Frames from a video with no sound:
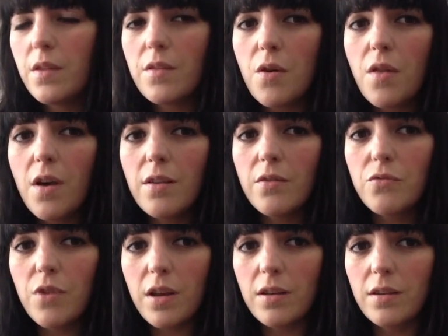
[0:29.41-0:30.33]
So that is
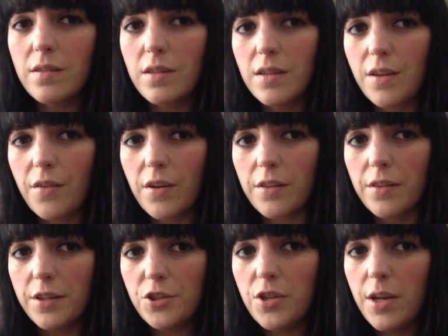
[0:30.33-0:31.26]
really
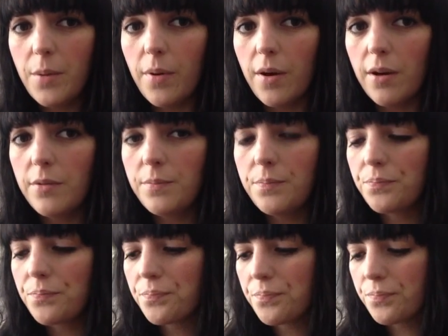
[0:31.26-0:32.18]
significantly cheaper.
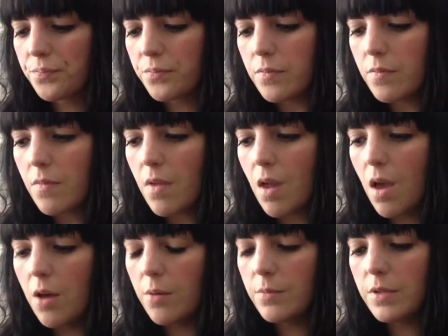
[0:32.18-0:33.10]

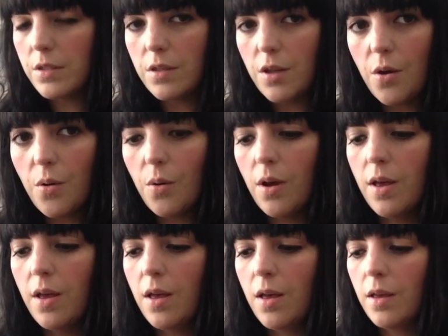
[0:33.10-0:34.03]
So
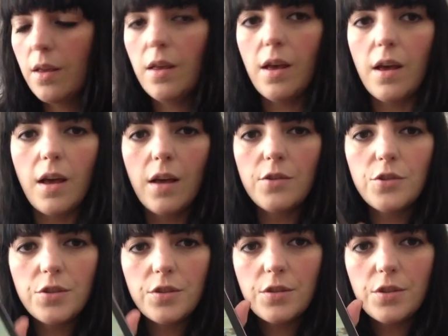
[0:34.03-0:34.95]
yeah,
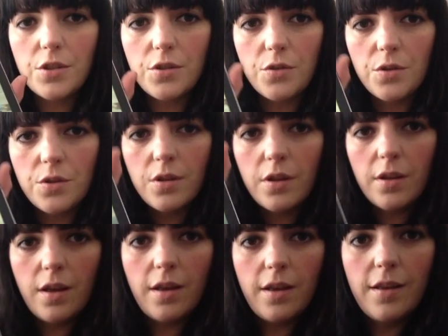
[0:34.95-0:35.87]
just to
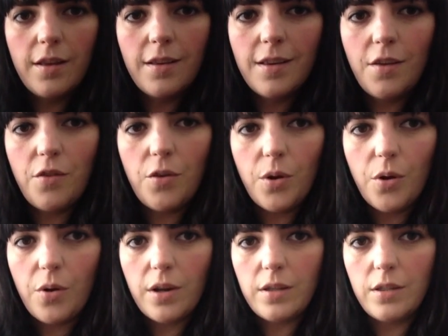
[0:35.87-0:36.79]
give you a
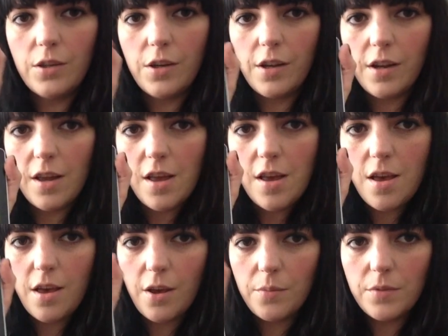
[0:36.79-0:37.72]
quick look at
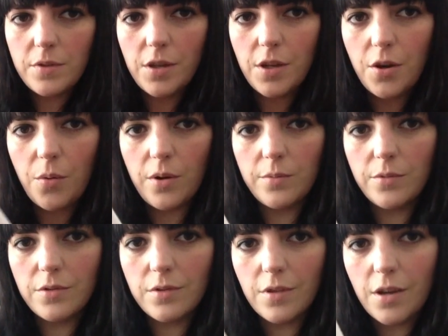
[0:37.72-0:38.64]
it, so you know what I'm
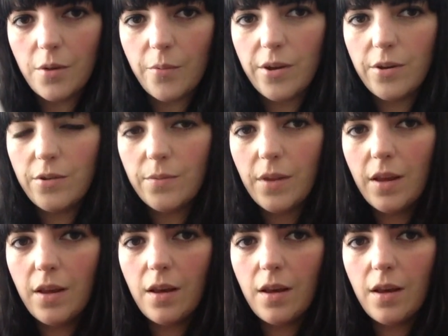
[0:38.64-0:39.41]
talking about.